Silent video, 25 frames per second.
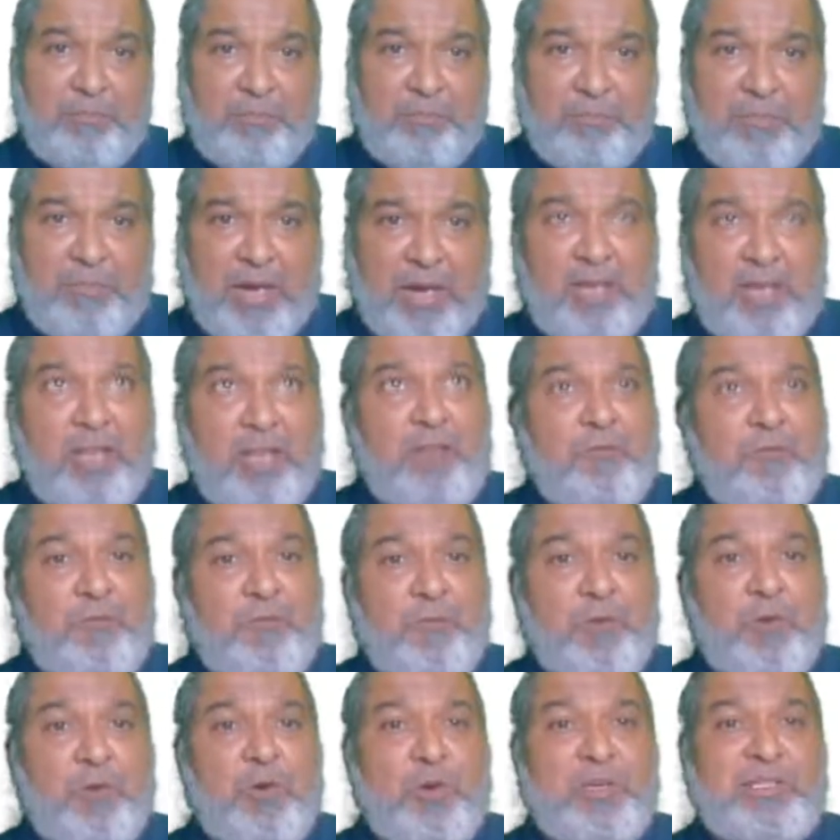Parallel
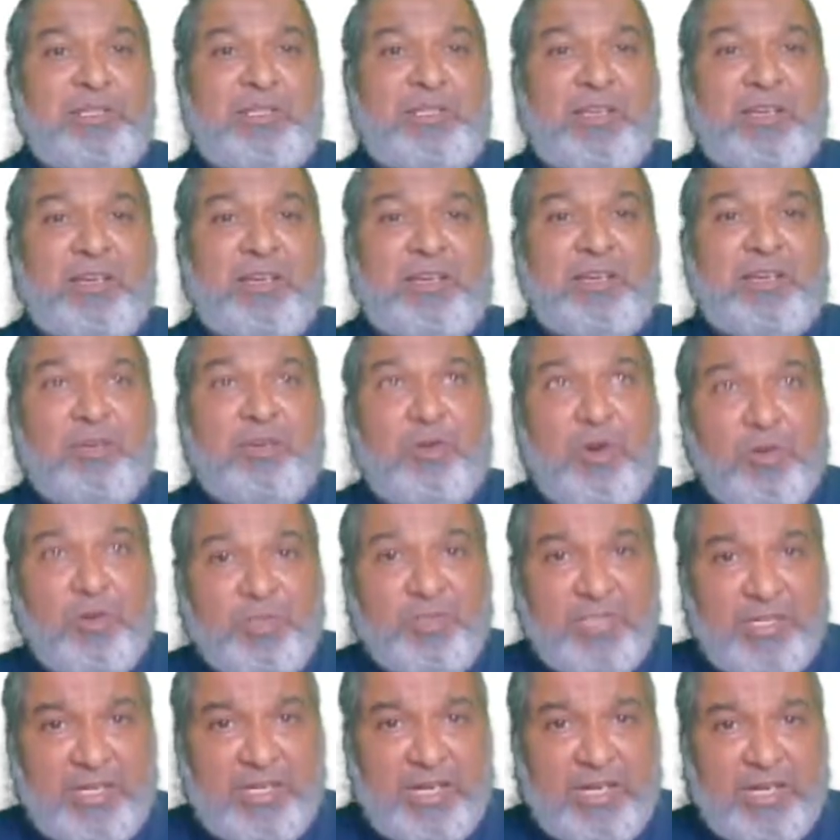folds,
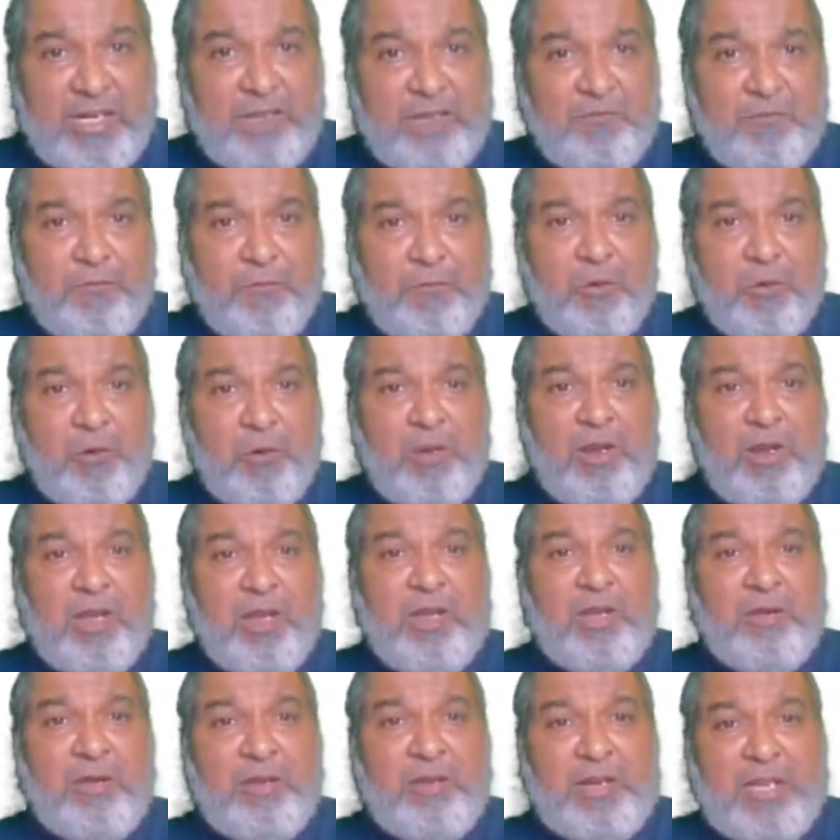concentric fold,
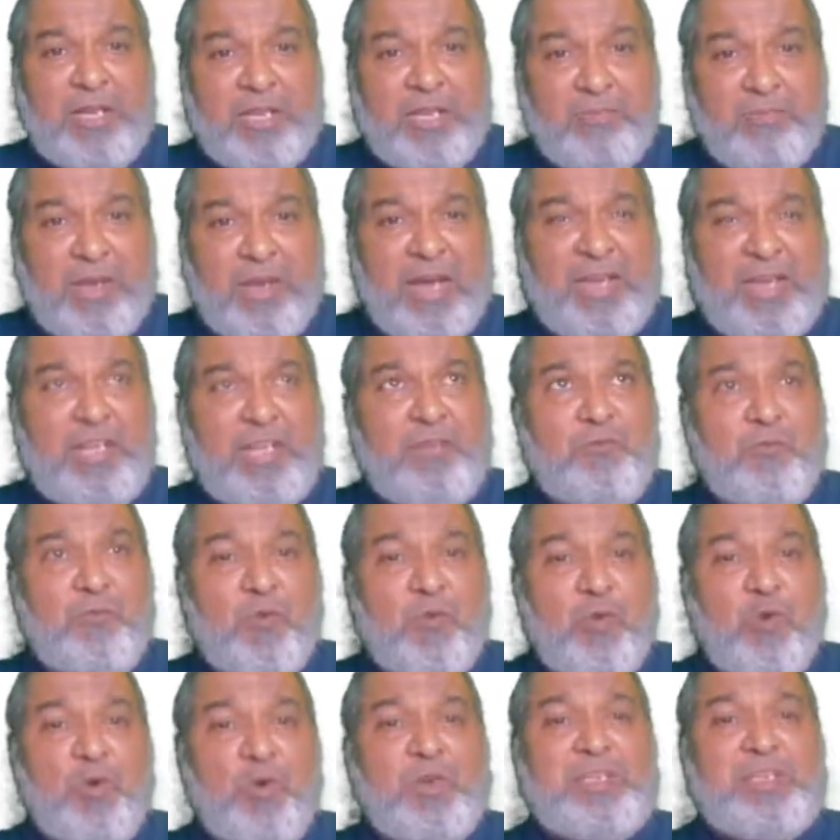stigmatic
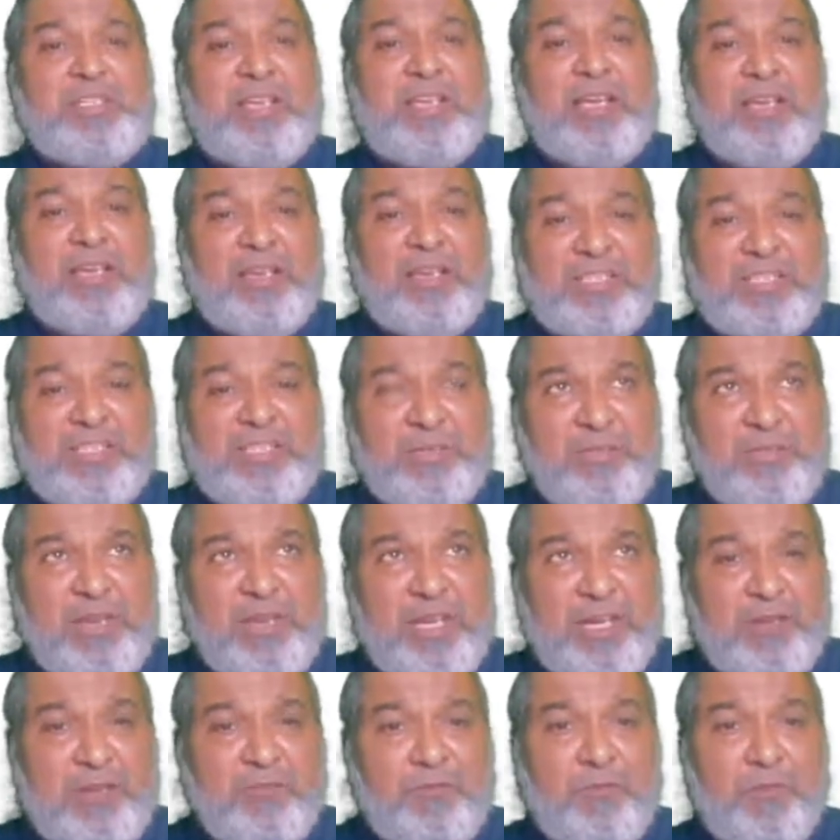folds,
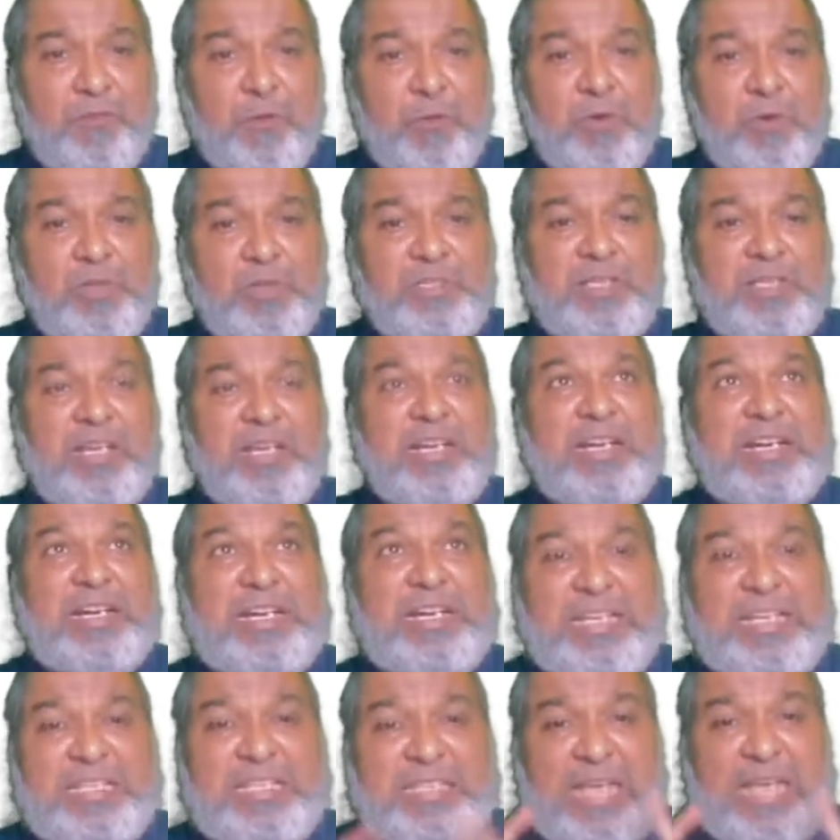similar folds,
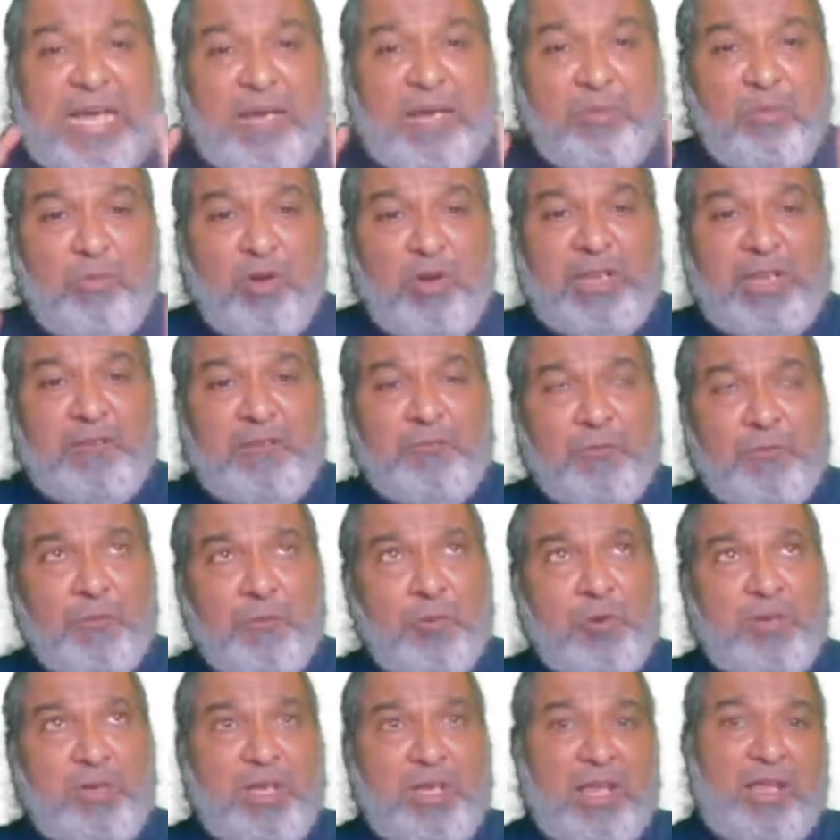disharmonic
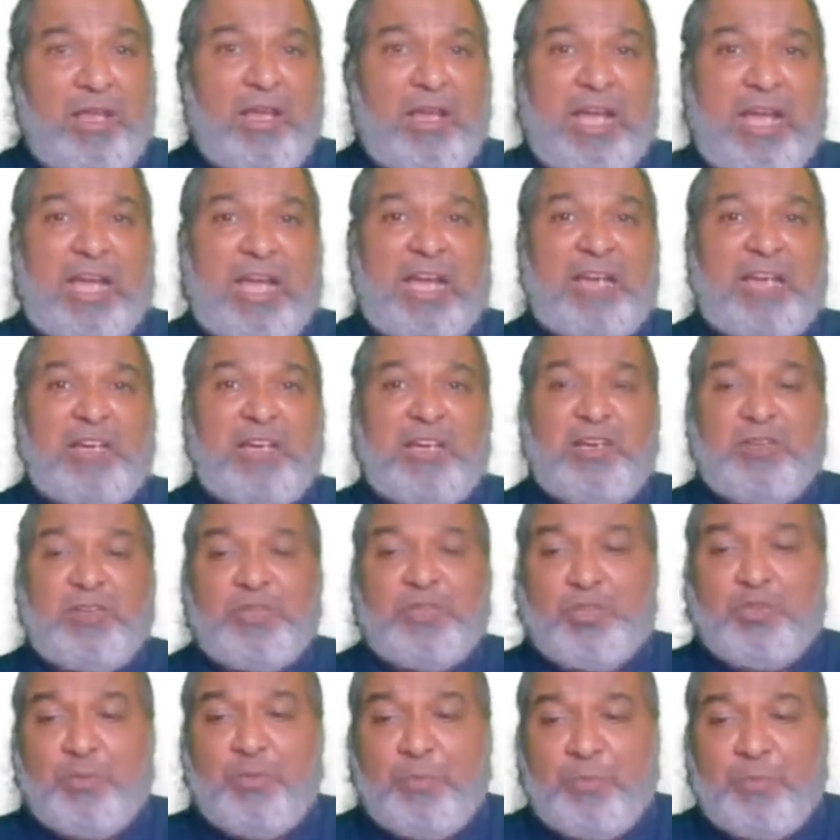fold, and
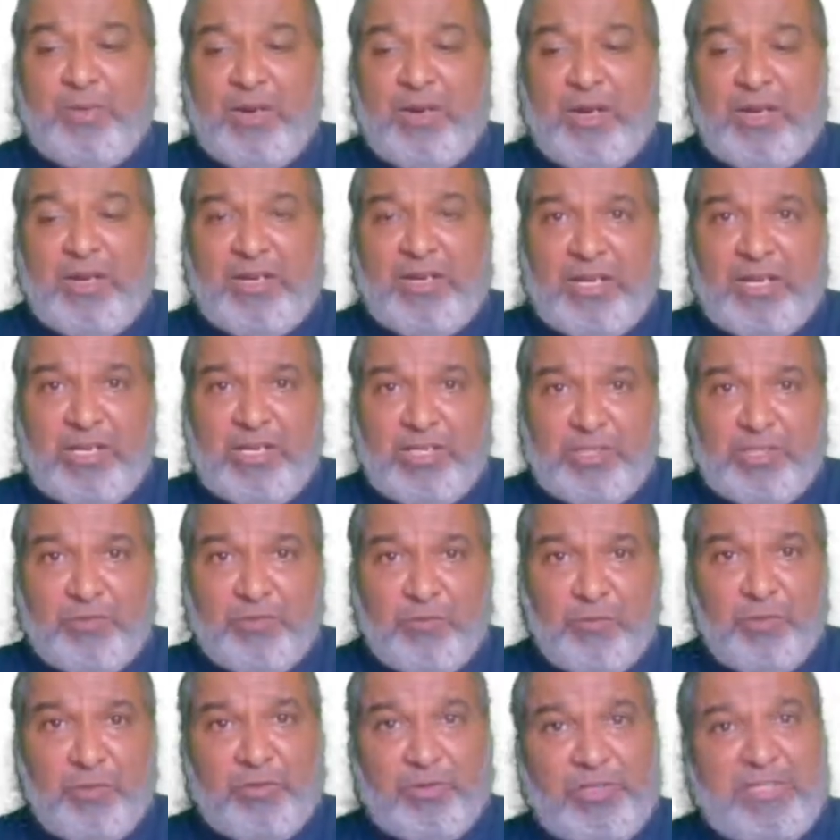supratenuous
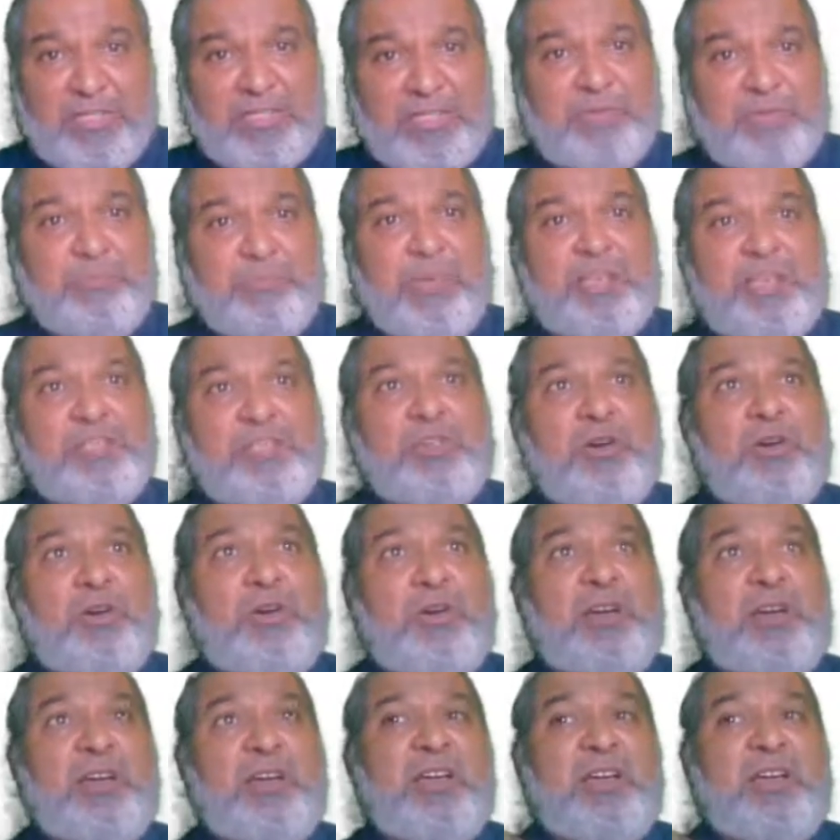fold. This is based
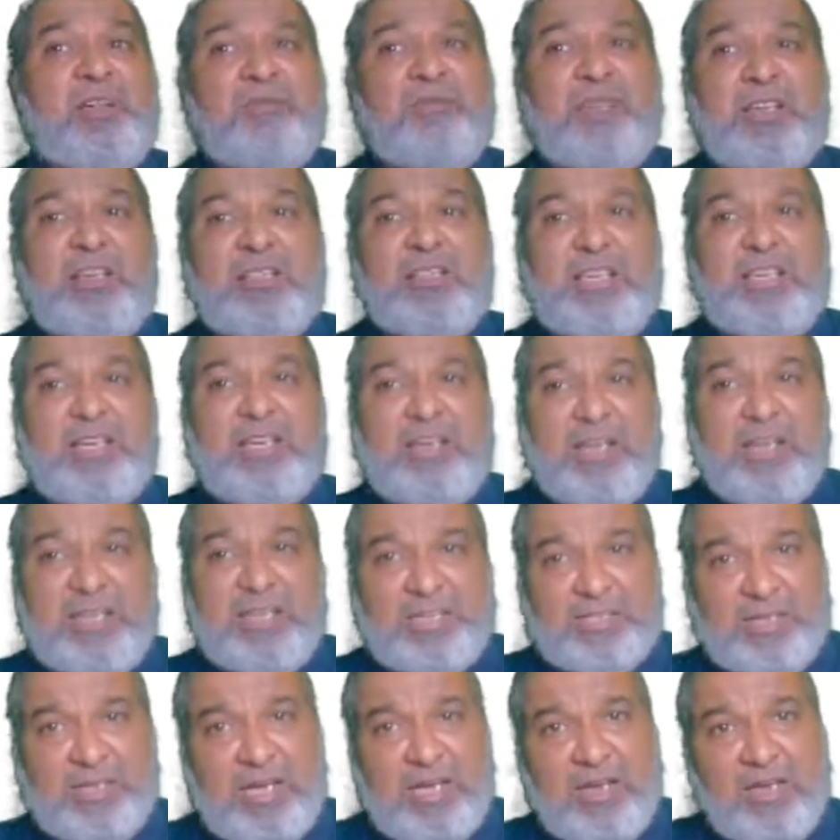on the
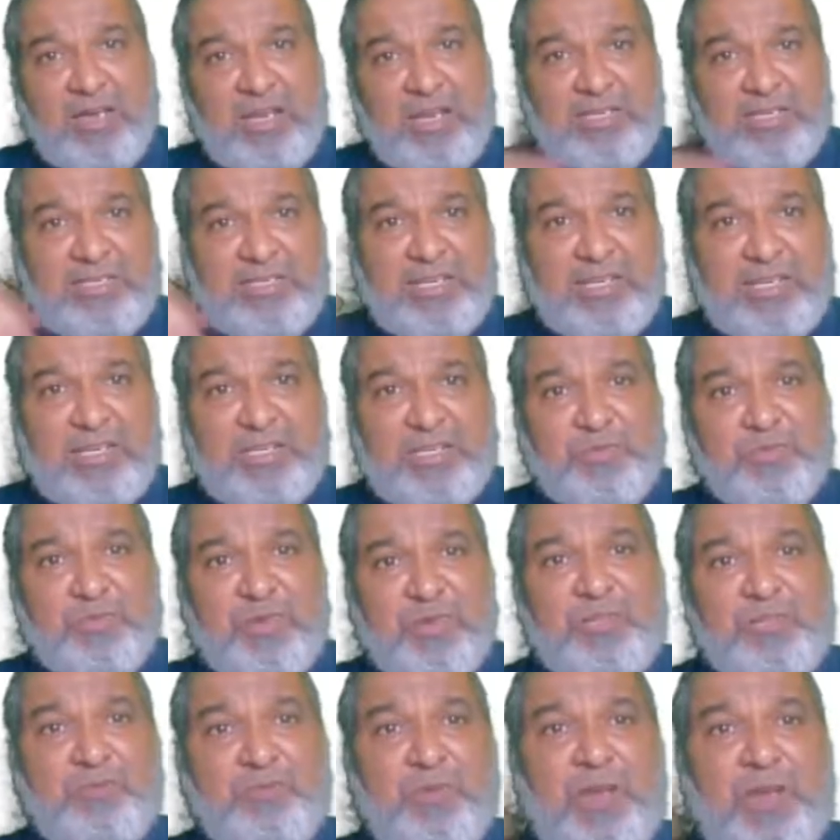thickness. Now I can see this
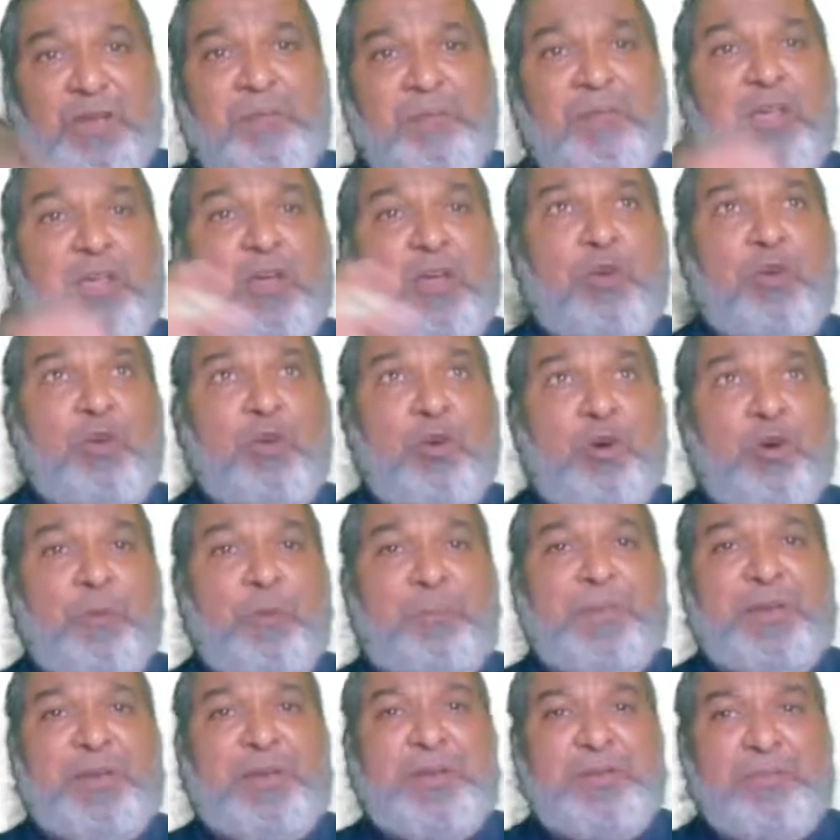first one,
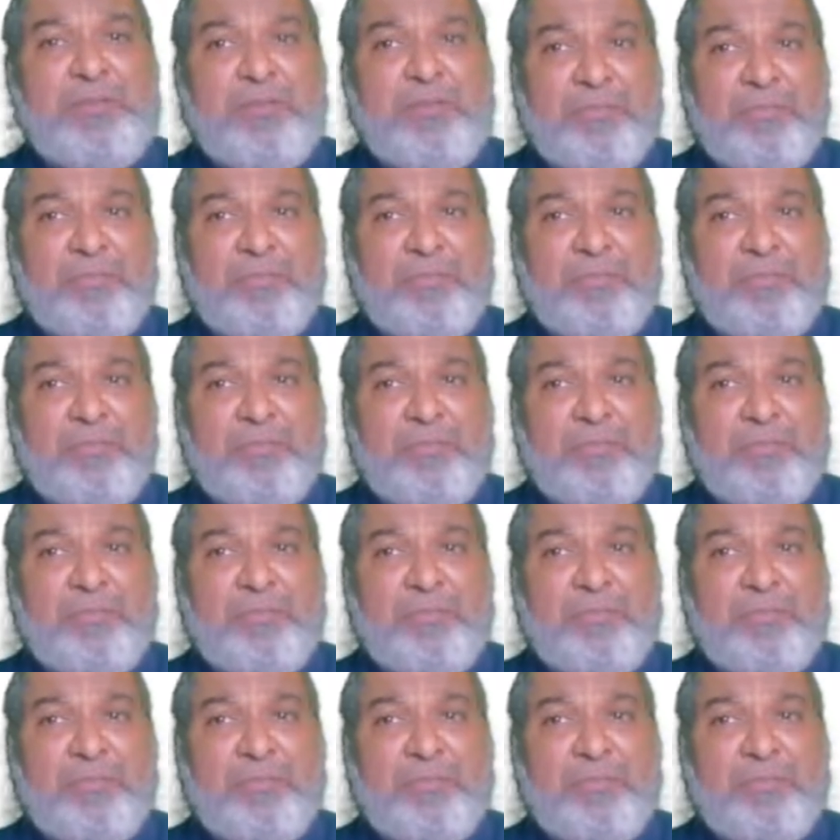open,